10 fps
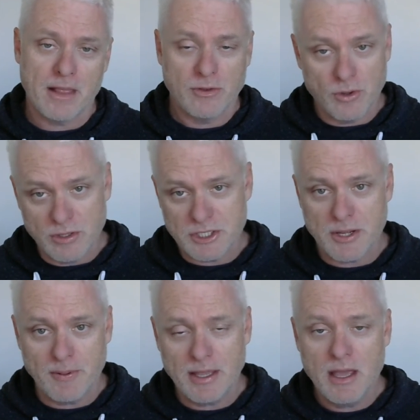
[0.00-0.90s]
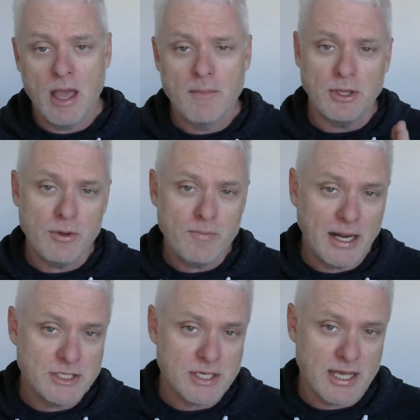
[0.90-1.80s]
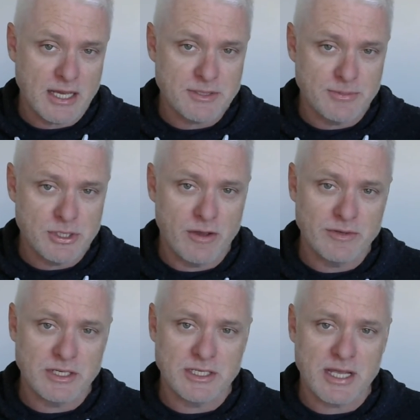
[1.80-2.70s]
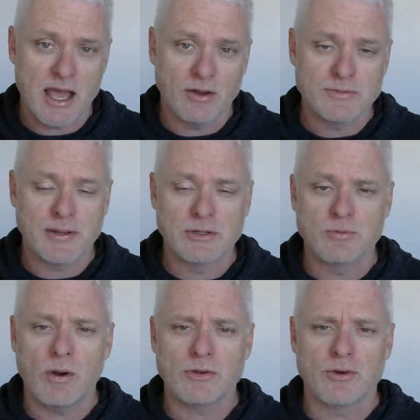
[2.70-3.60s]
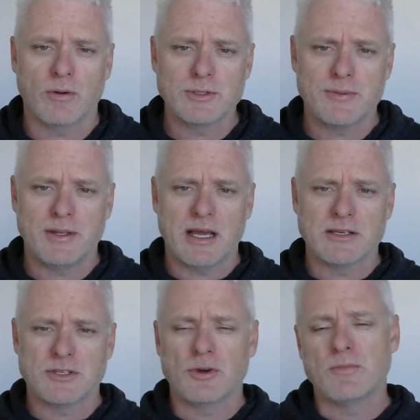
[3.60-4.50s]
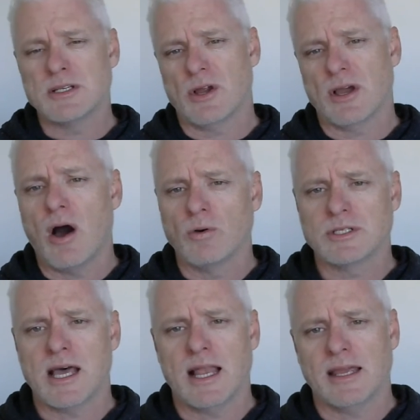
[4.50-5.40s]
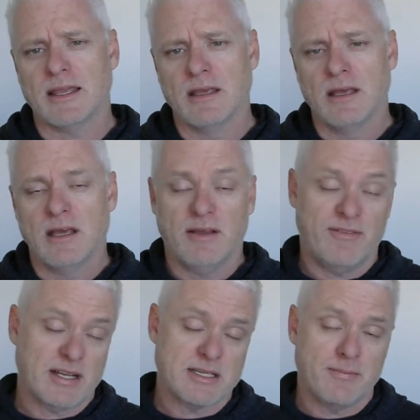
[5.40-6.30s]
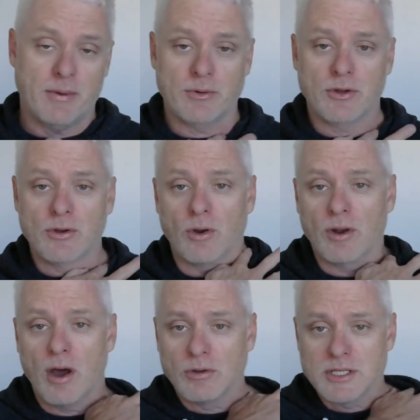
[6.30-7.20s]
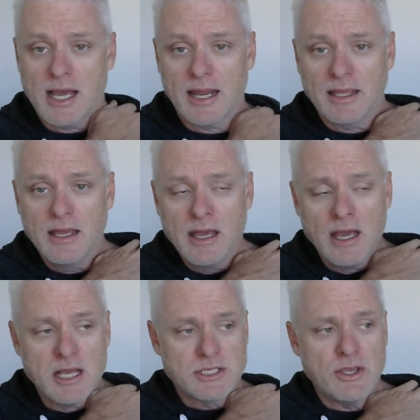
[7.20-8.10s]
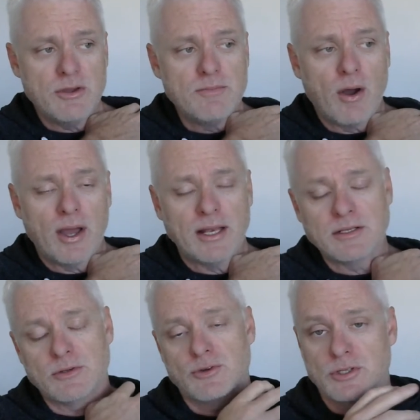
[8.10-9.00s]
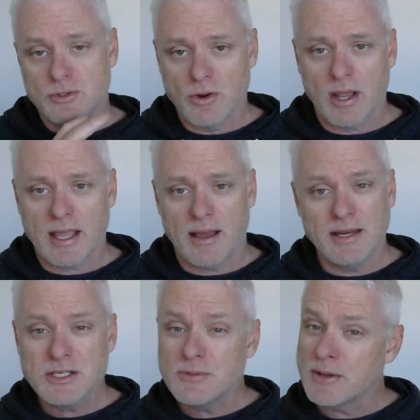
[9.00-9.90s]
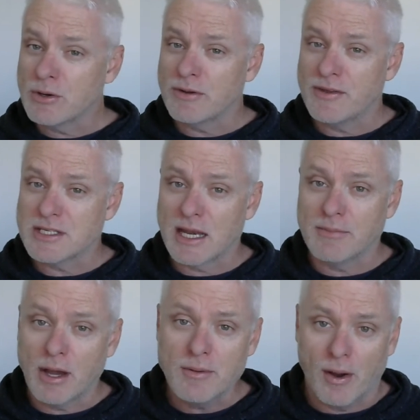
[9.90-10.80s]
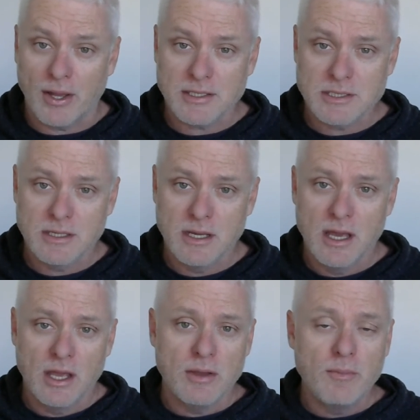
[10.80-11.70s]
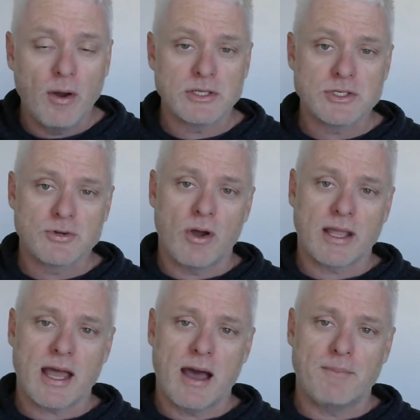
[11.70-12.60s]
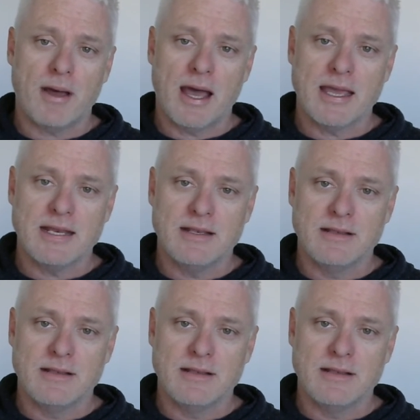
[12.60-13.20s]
do the shipping, but you manage the customer service and sales, because what drop shipping does is almost like wholesaling. In fact, some people do call it wholesaling. So you might strike, and this would be good if you're selling motorbikes, you might strike up a